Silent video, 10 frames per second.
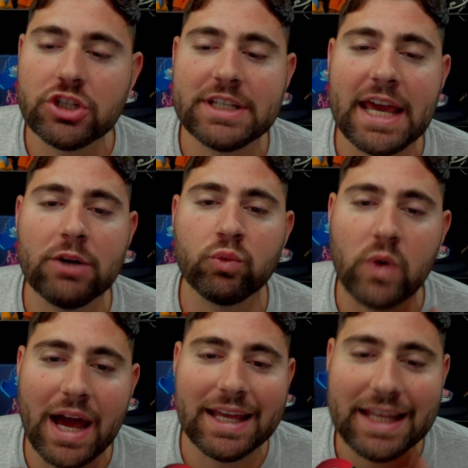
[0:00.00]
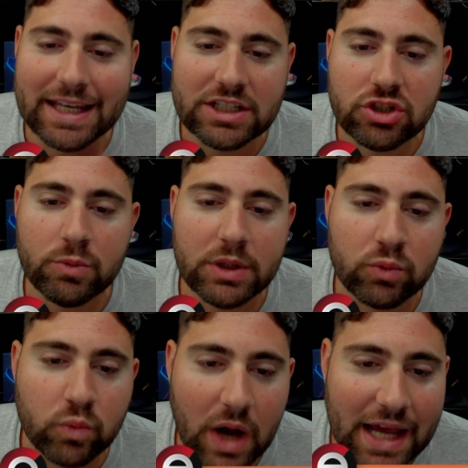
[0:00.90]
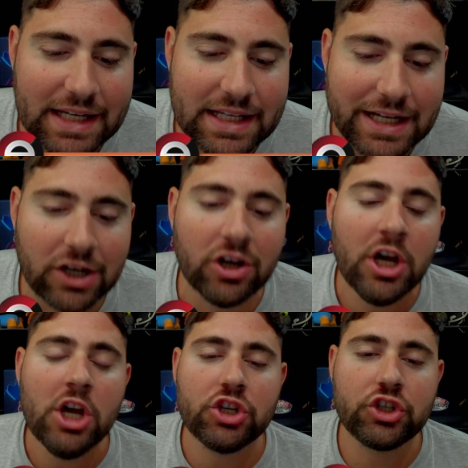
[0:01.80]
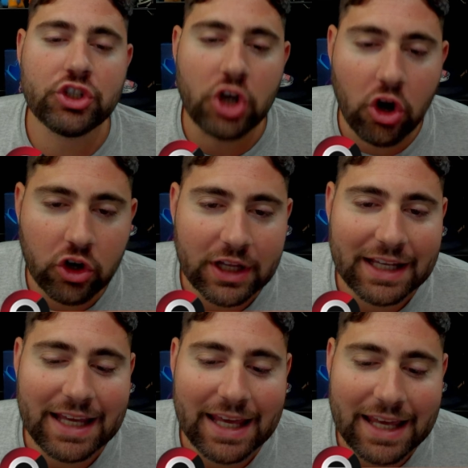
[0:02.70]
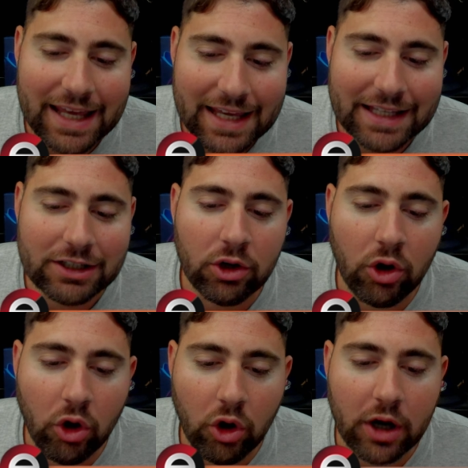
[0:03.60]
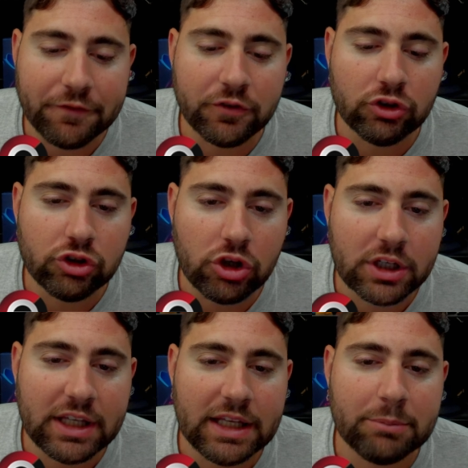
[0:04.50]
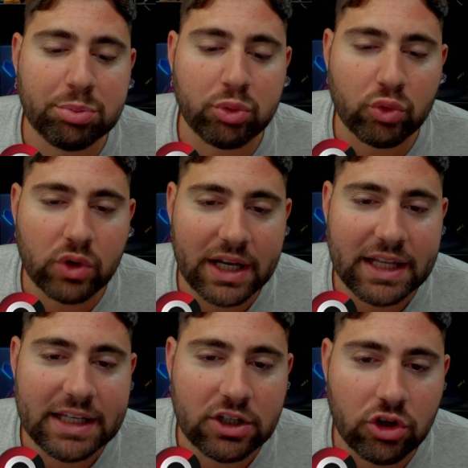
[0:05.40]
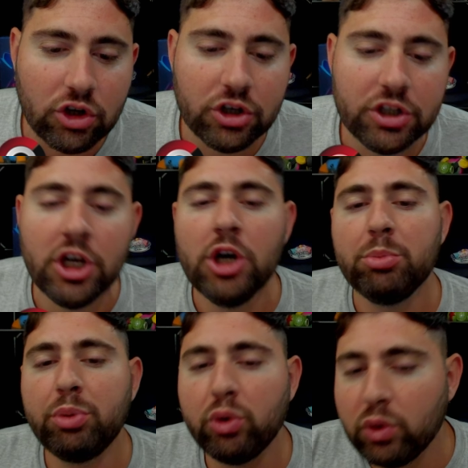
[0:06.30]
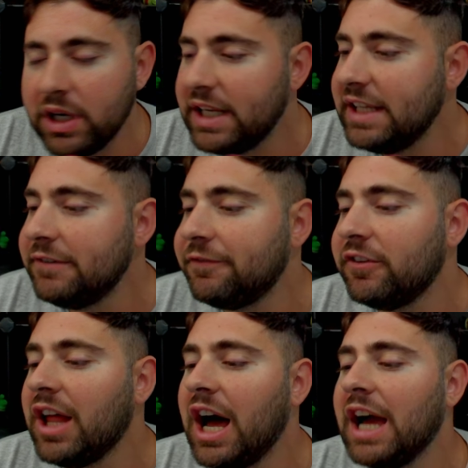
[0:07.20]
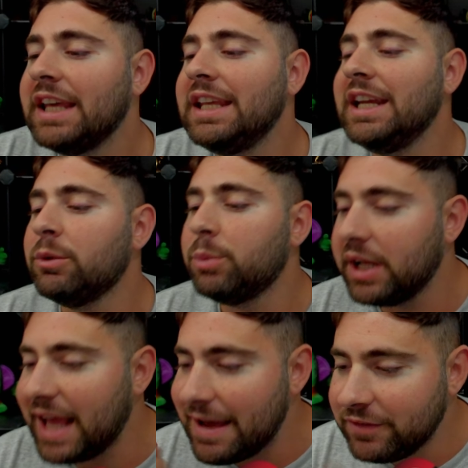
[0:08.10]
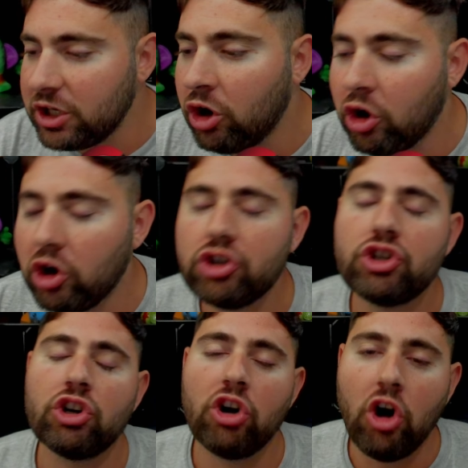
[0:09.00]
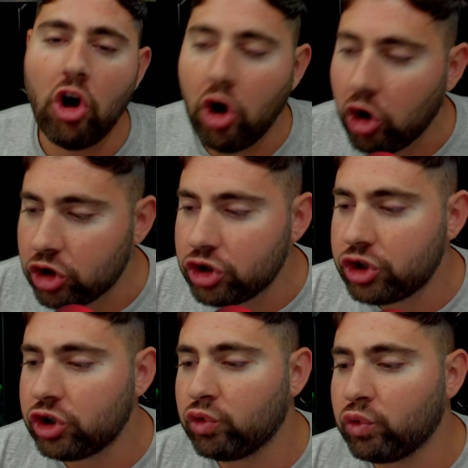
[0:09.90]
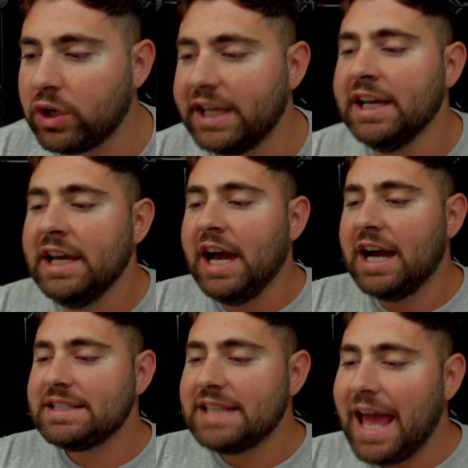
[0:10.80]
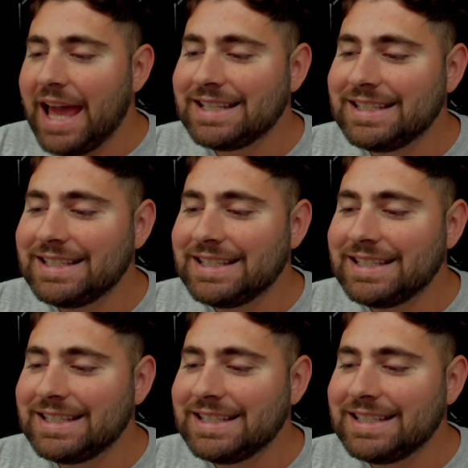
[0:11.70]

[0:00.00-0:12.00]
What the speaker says: get right into it right here. Starting it off, looking pretty good, pretty fly here. We're gonna have the archery. Attacks